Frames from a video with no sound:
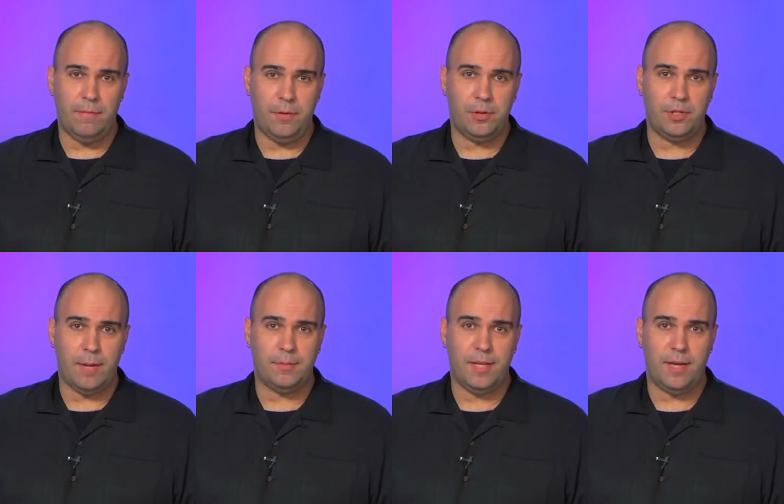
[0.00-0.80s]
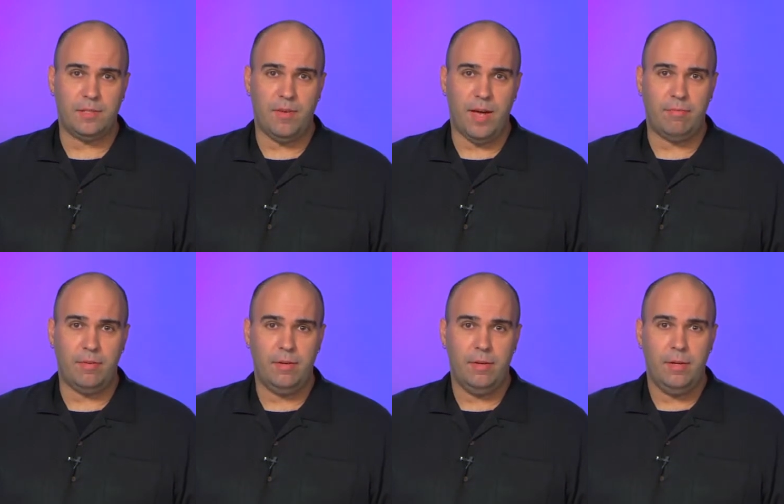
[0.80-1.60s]
Photoshop CS5.
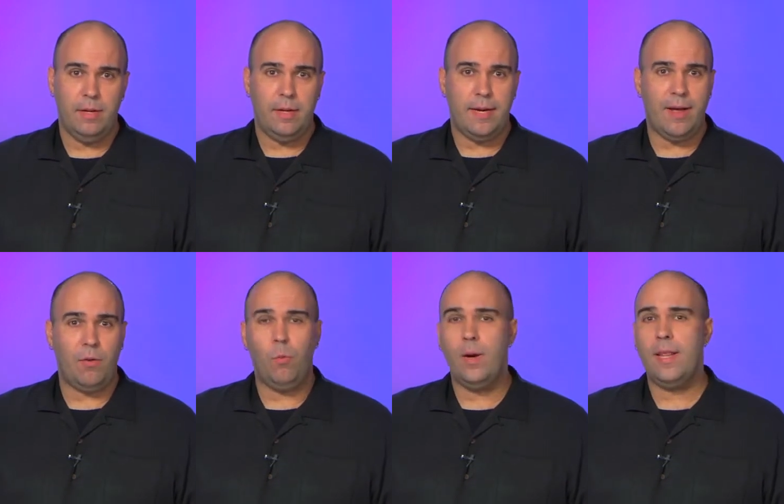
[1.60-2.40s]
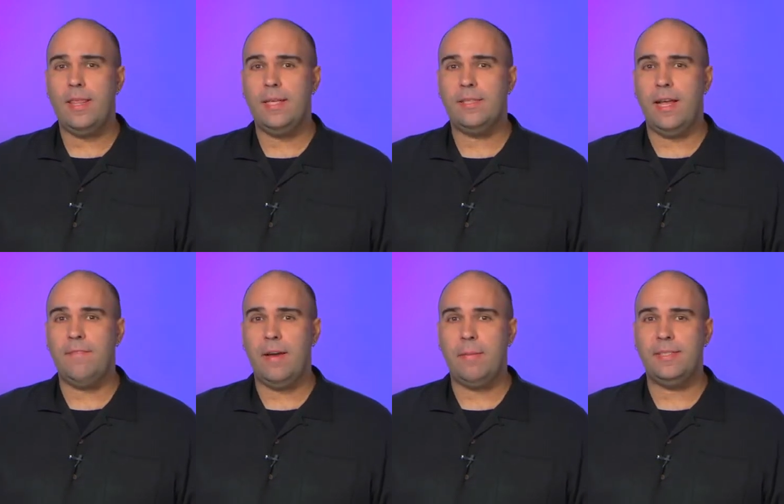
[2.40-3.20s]
Now, one of the things that I
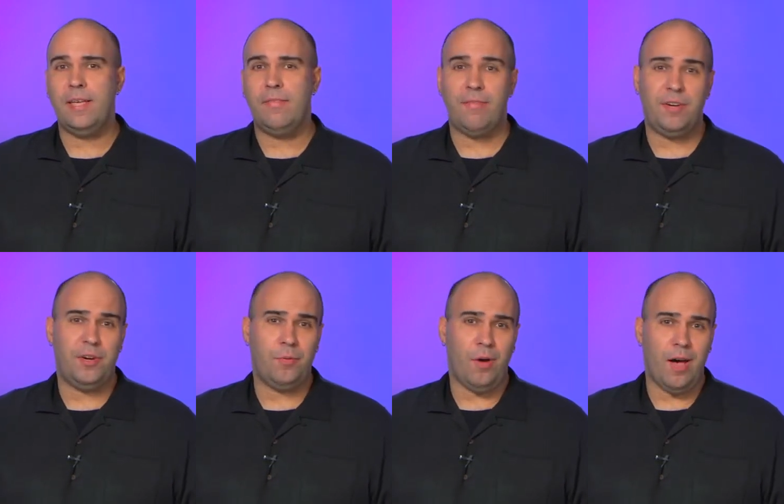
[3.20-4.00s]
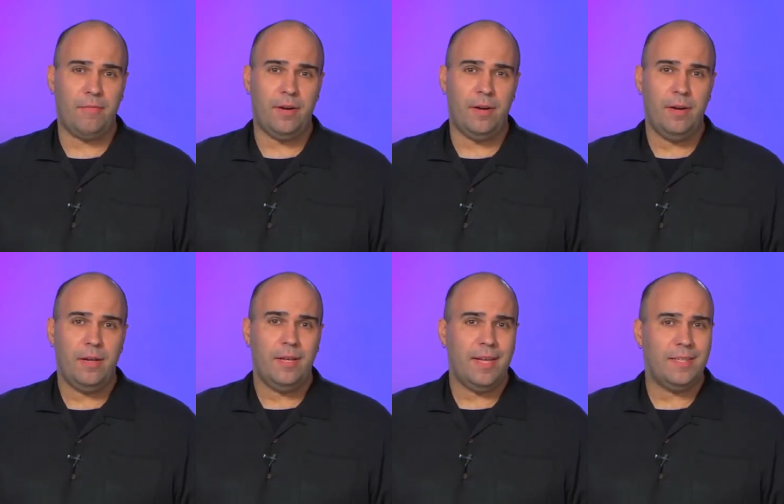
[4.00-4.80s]
find myself having to do often
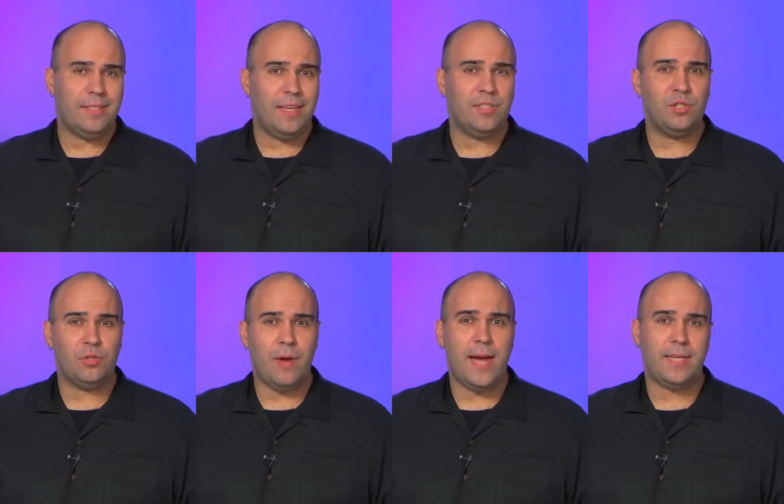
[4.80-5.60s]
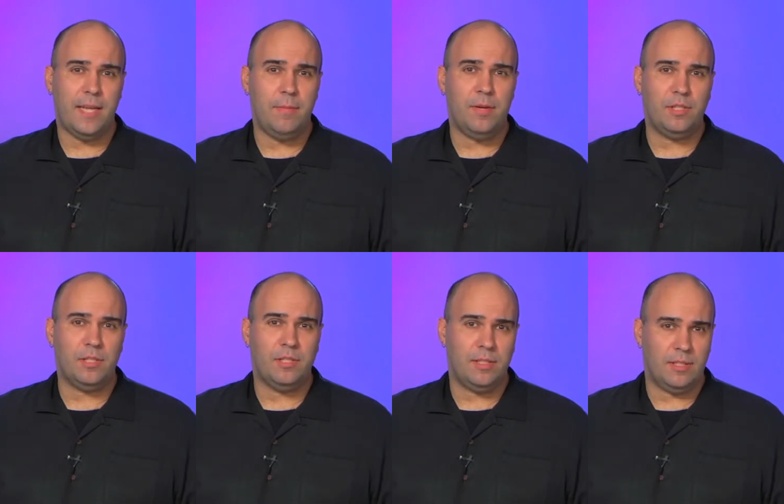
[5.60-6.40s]
is extract
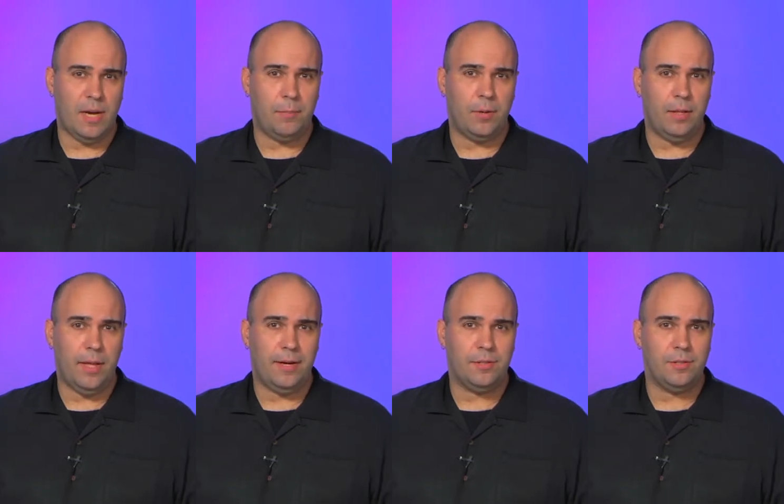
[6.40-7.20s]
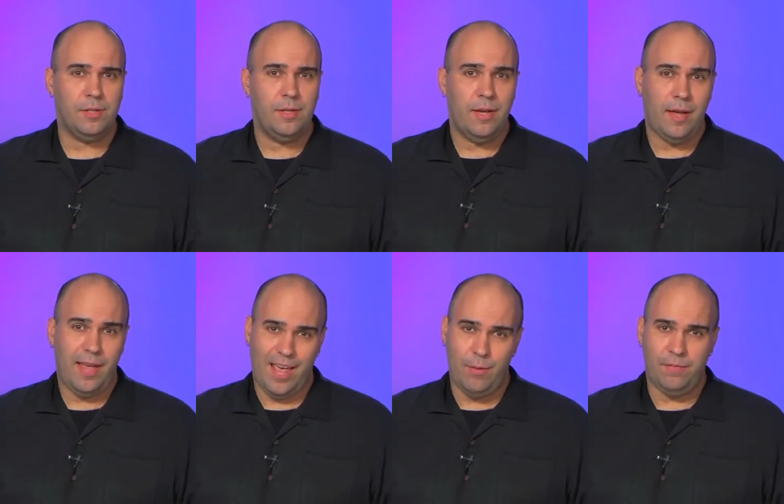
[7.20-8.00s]
images to separate layers.
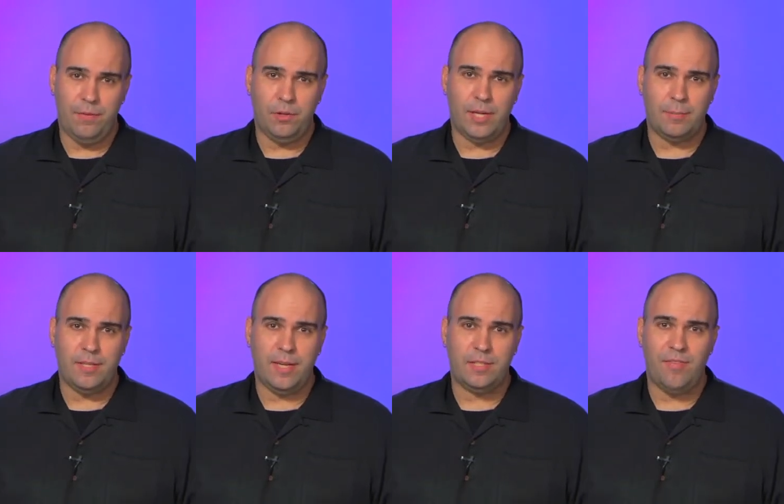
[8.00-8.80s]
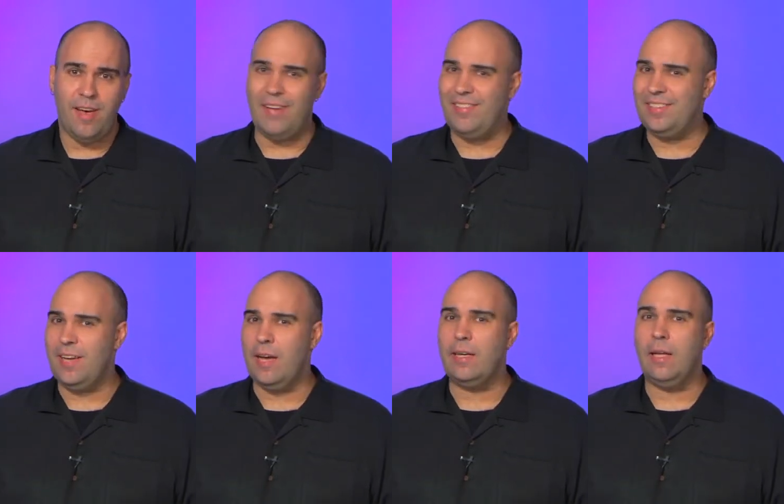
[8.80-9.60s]
And with Photoshop CS5, that's
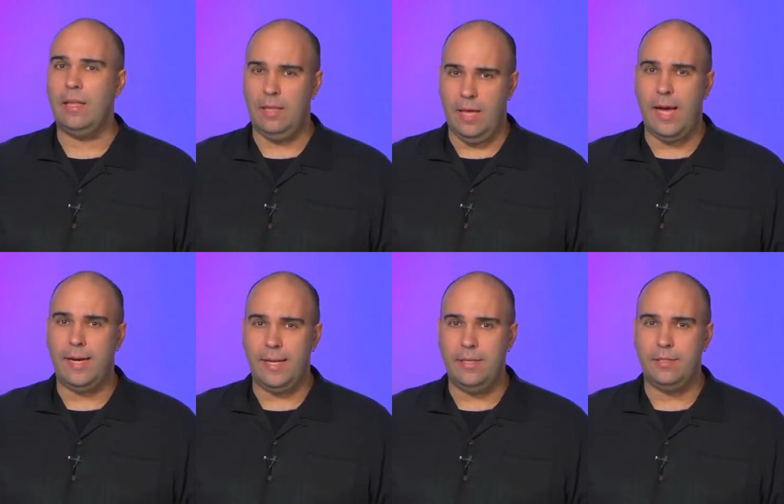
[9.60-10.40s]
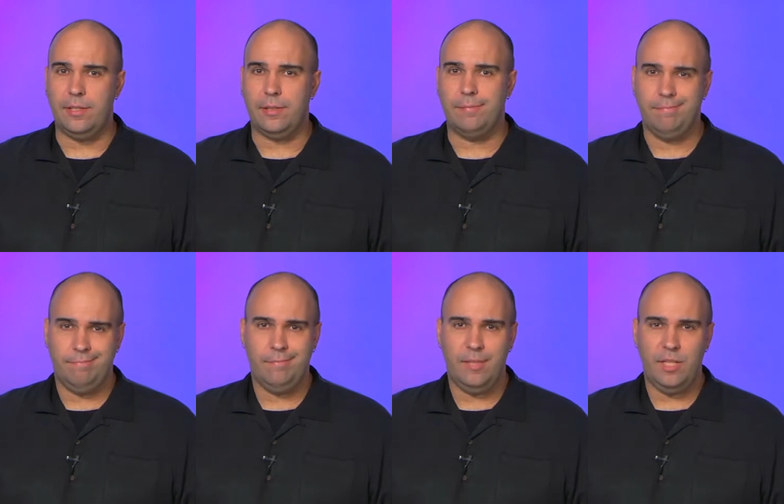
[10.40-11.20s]
gotten a lot easier.
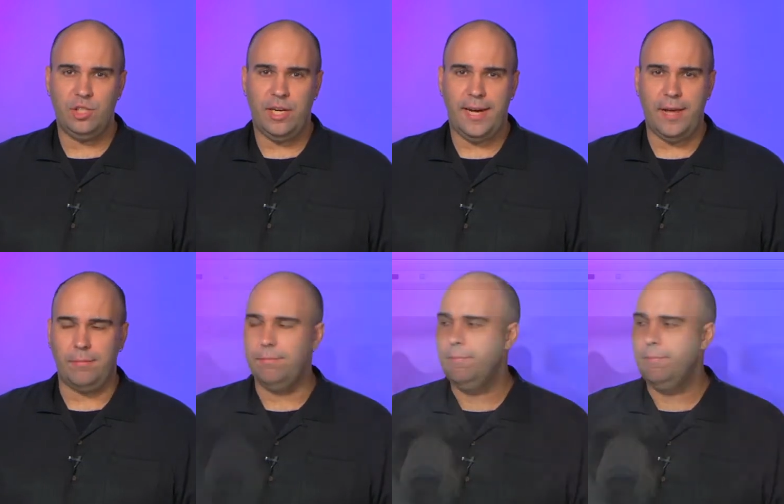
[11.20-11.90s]
Let's check it out.